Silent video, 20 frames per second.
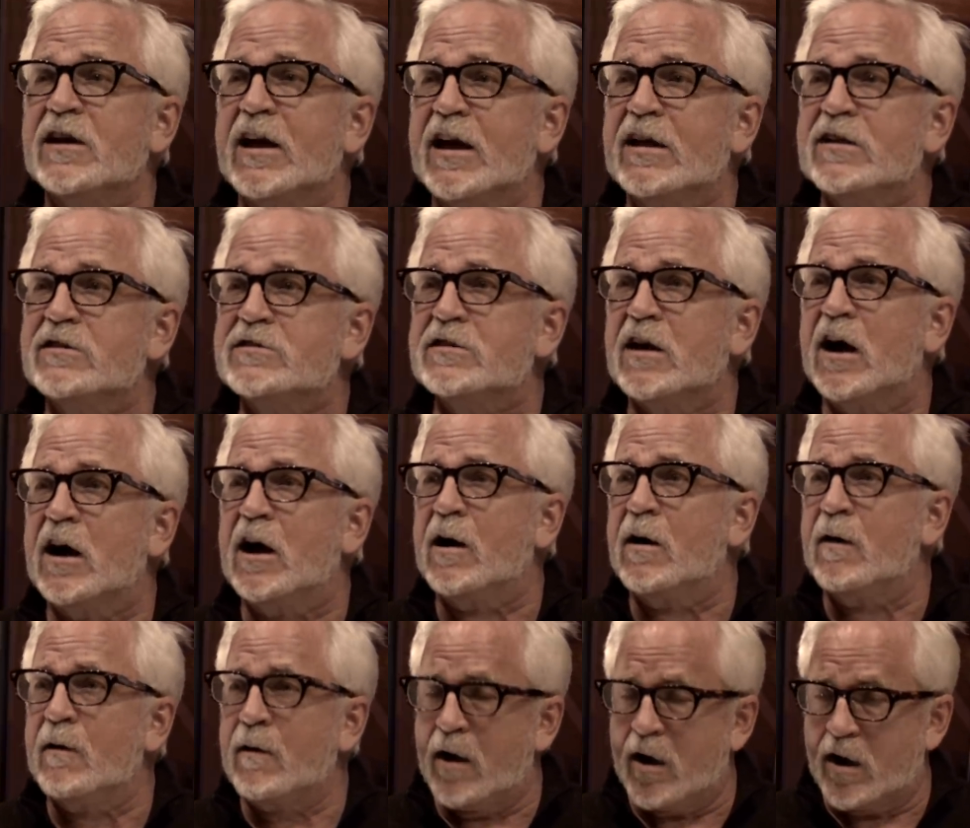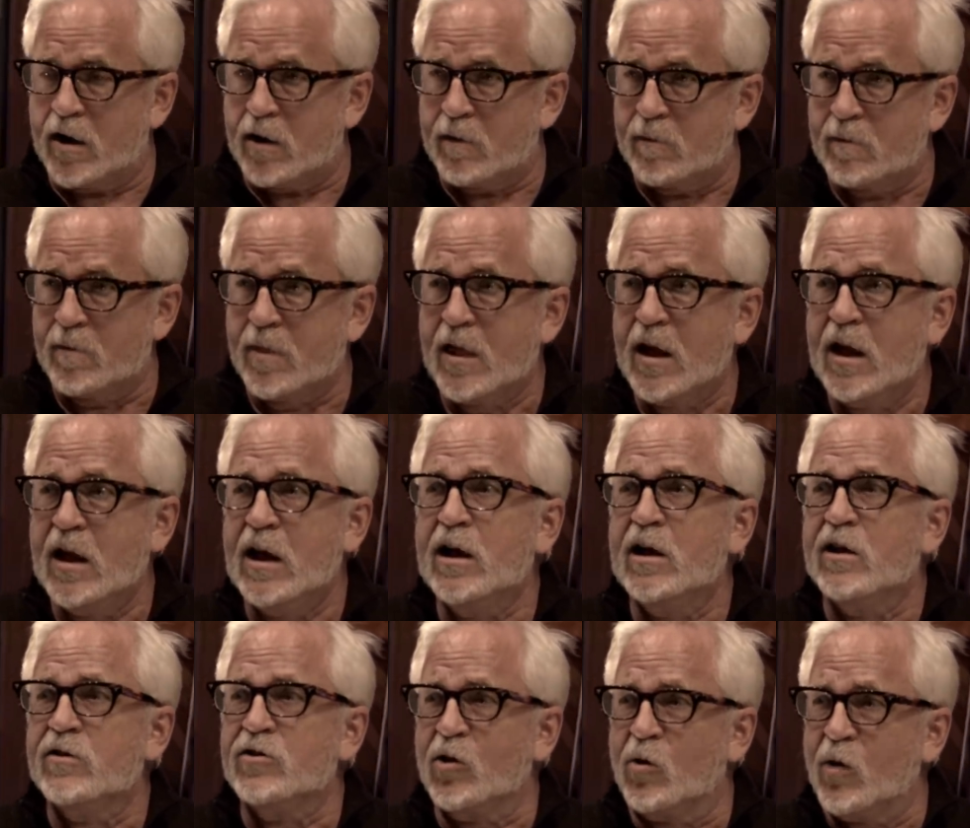Oh, and, oh, great. Uh, uh,
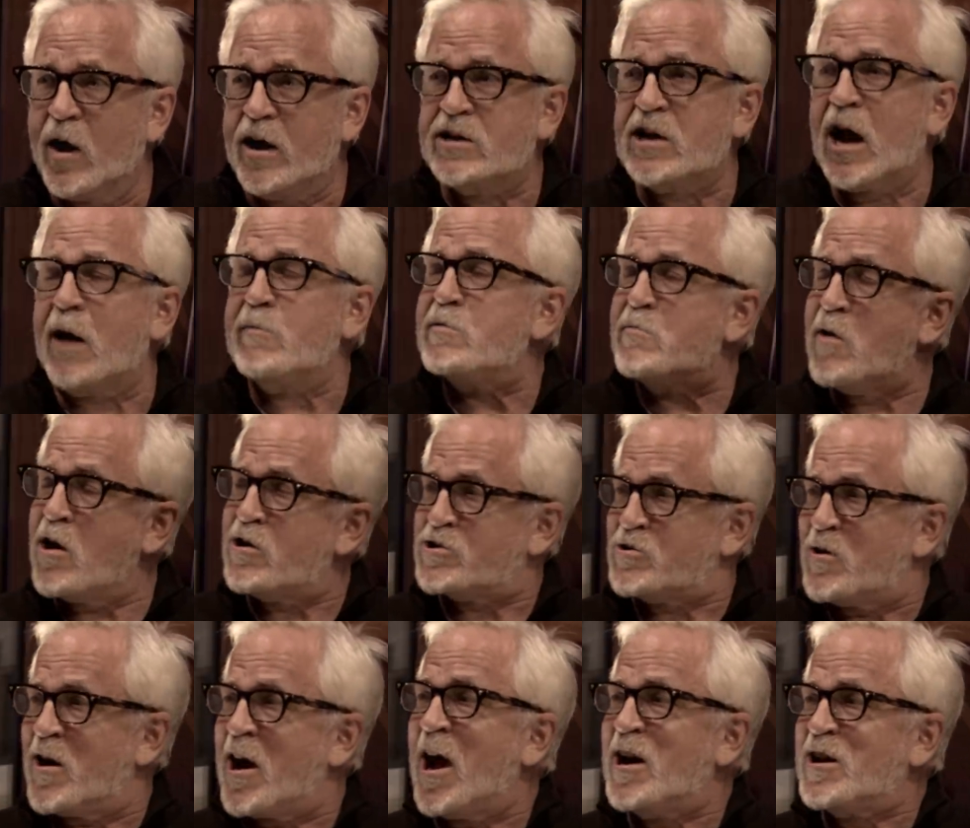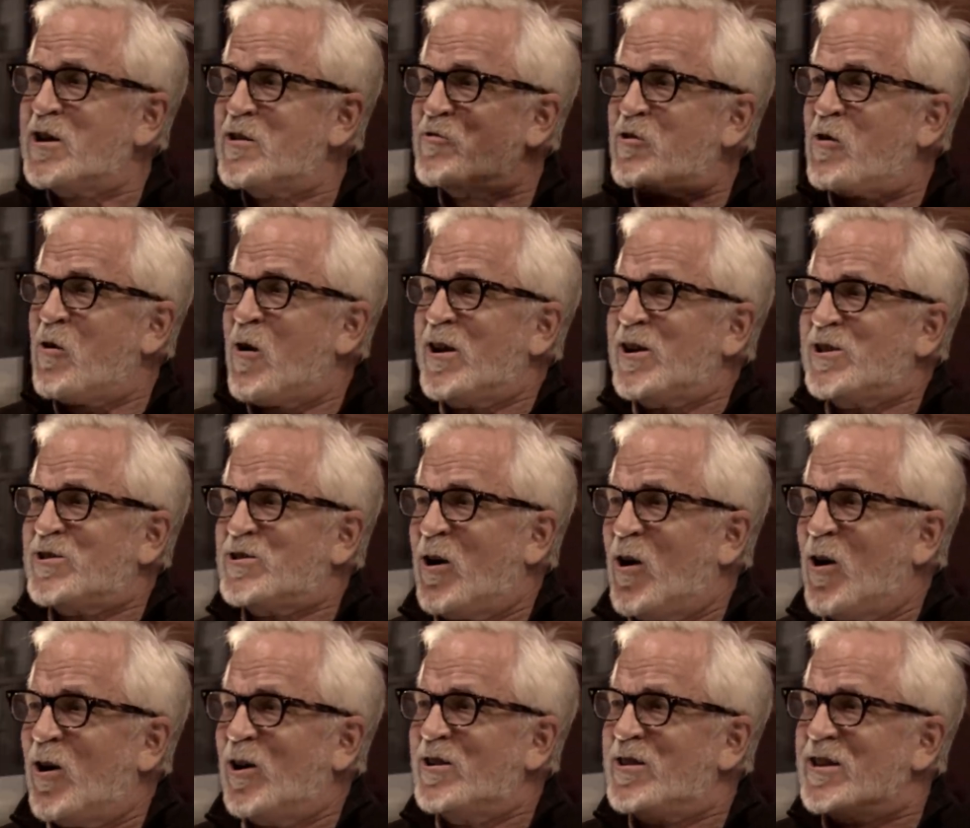the great Tommy Mars. So I got to give it's credit so to
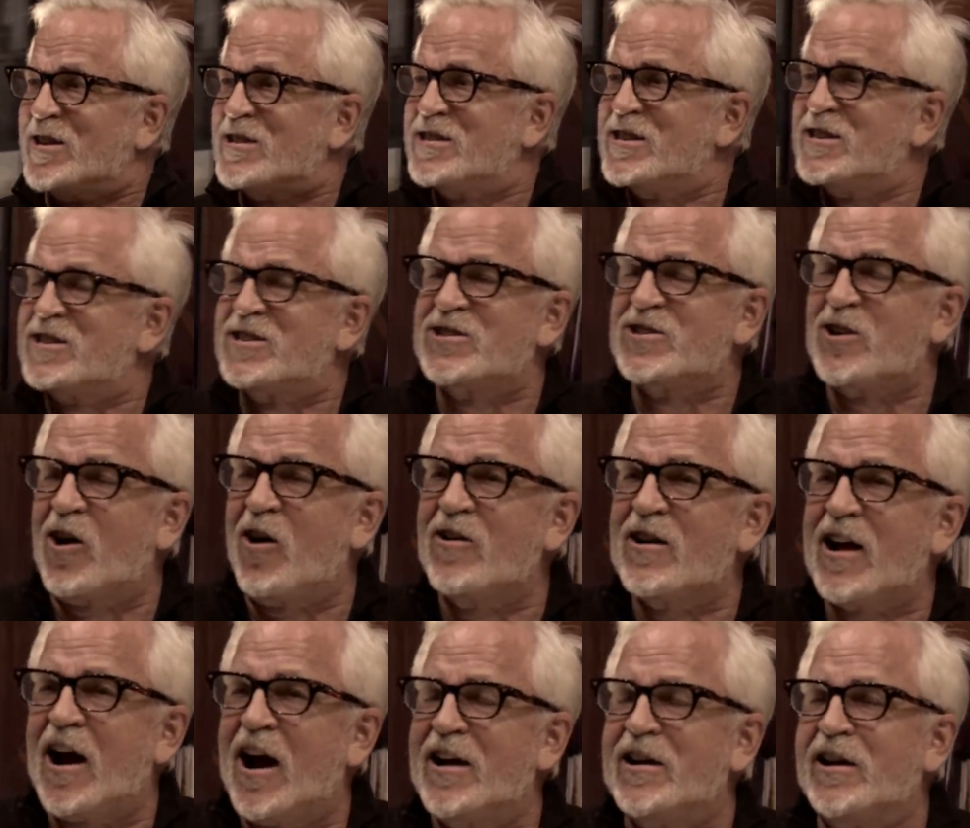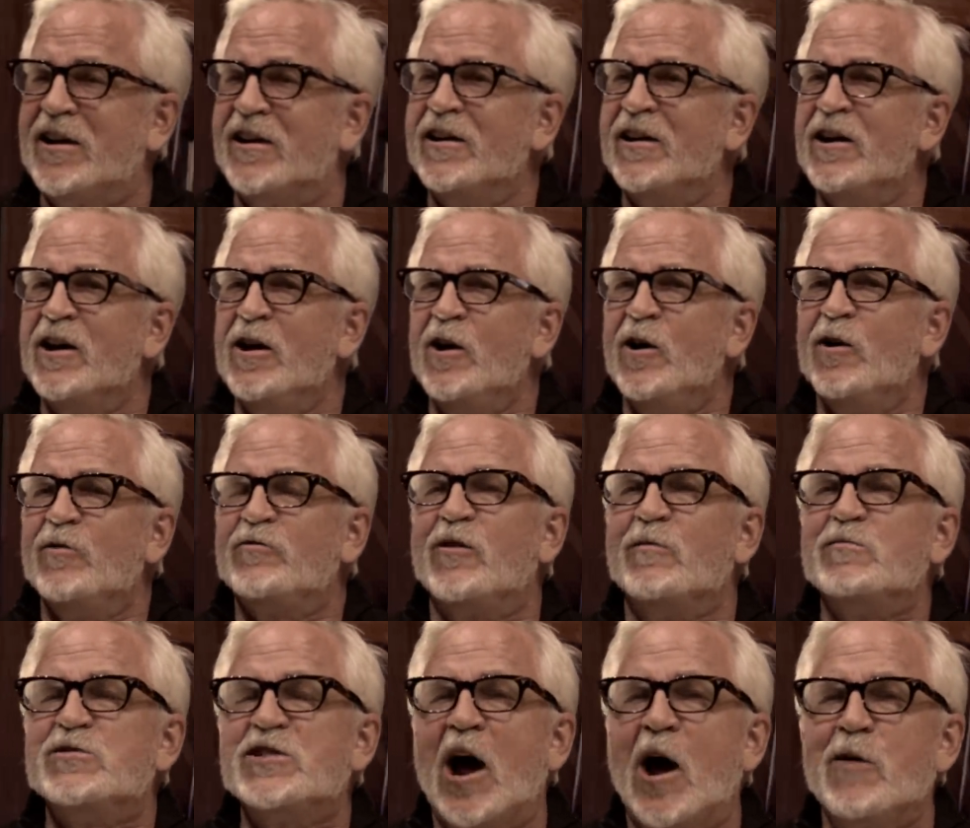all of this. This is all kind of
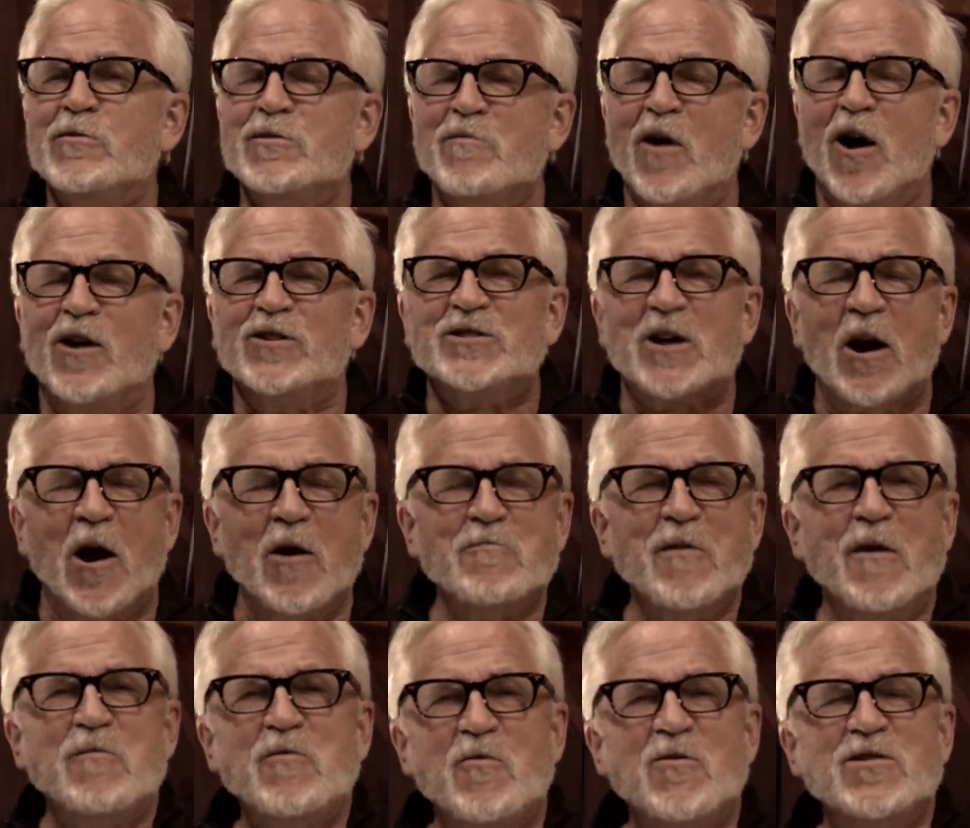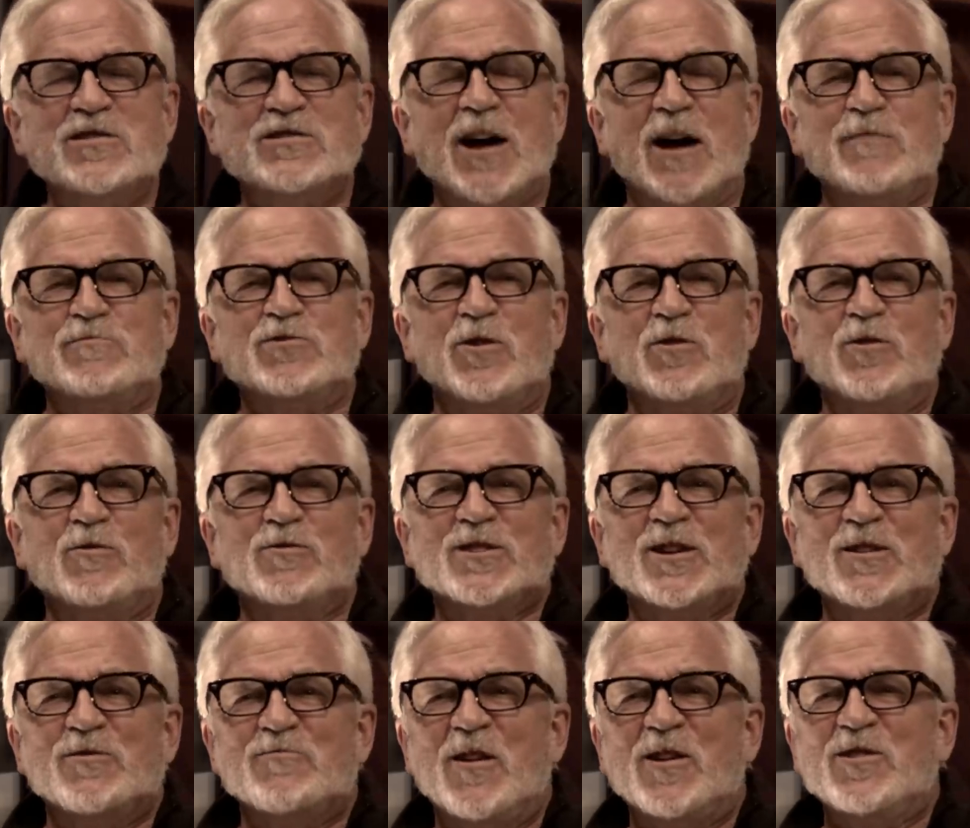from Tommy Mars. And I remember one time Toto was
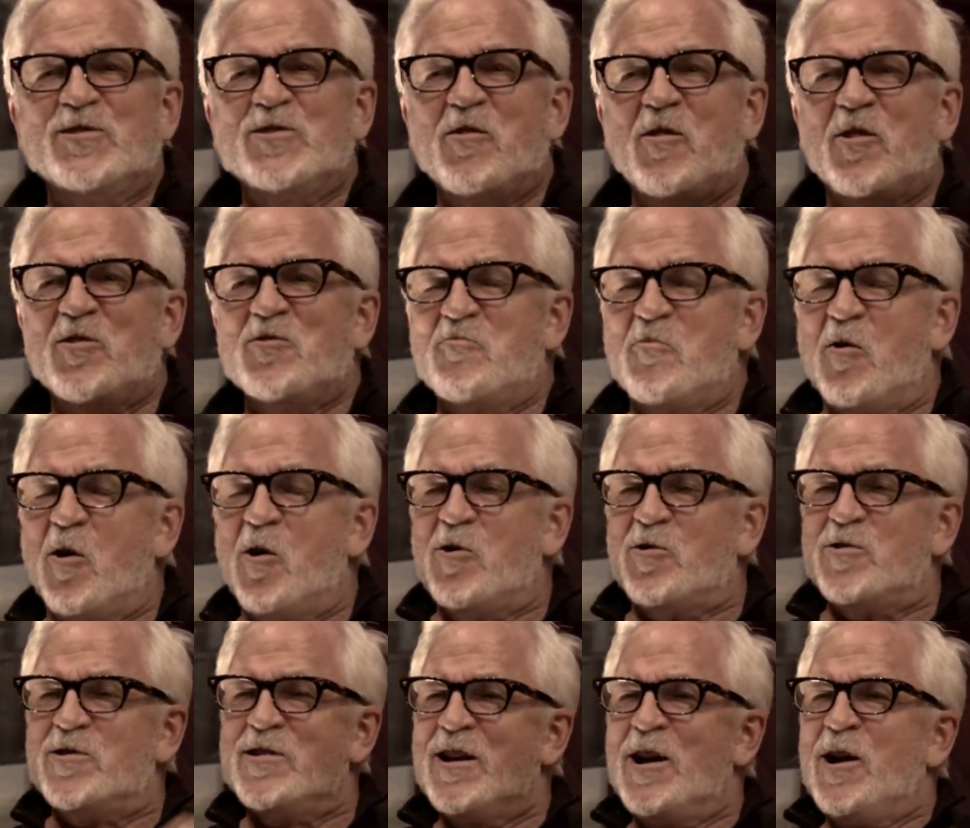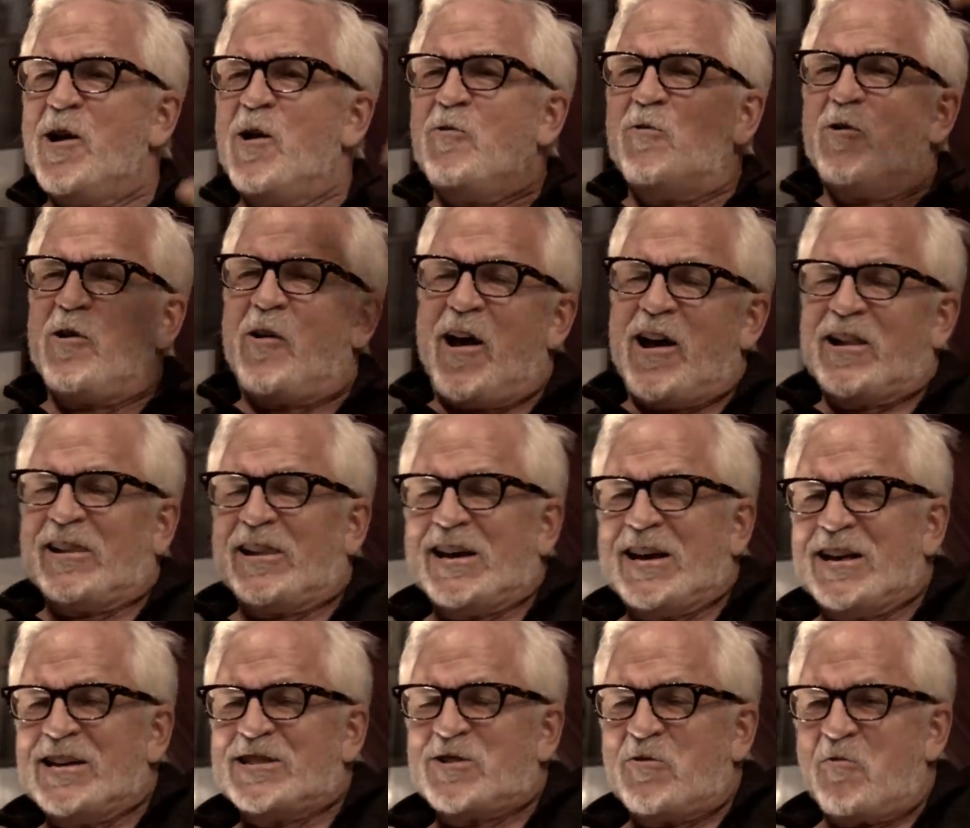getting ready to go on the road. We're at
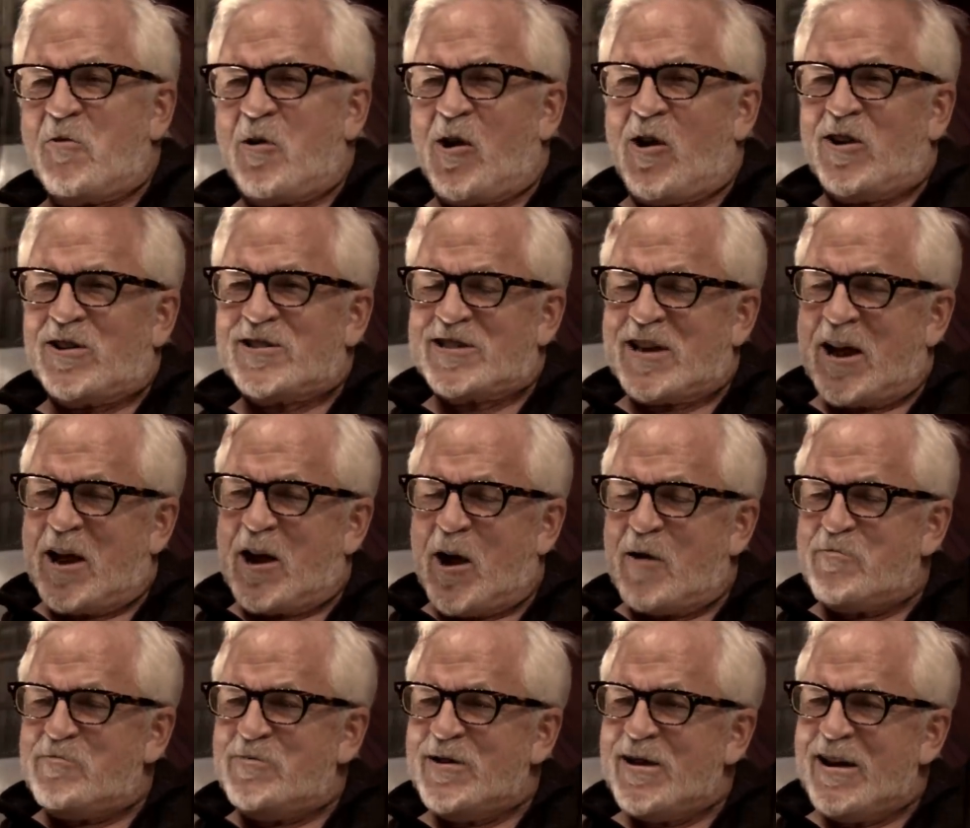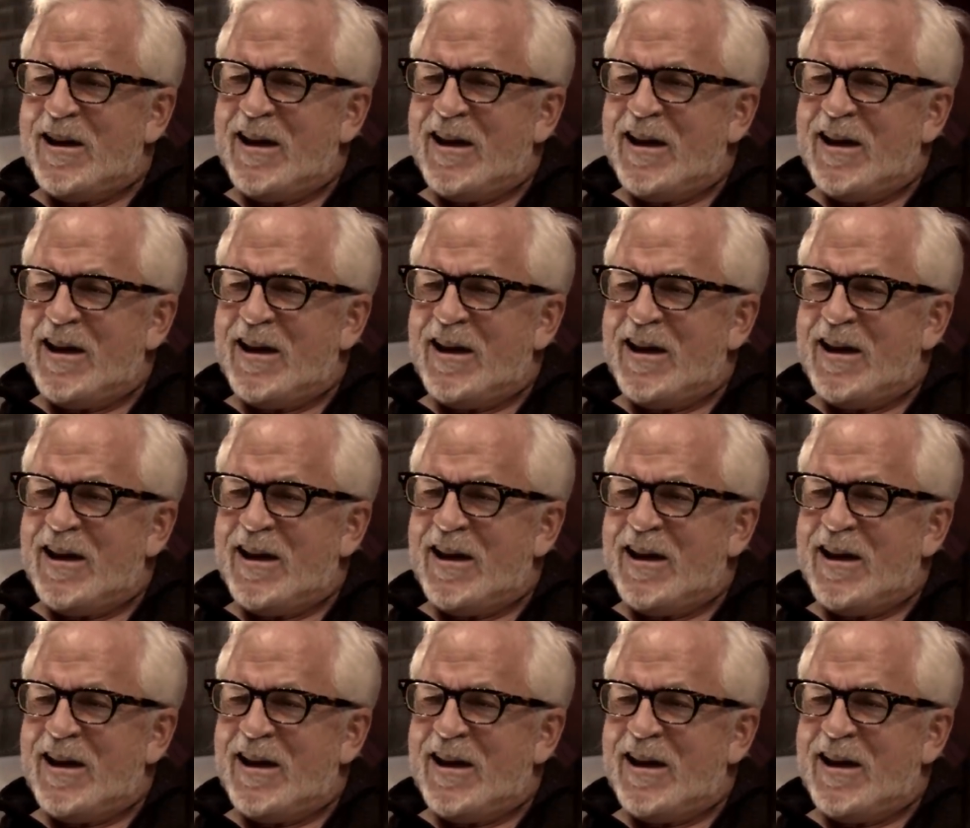Leeds and we're all set up.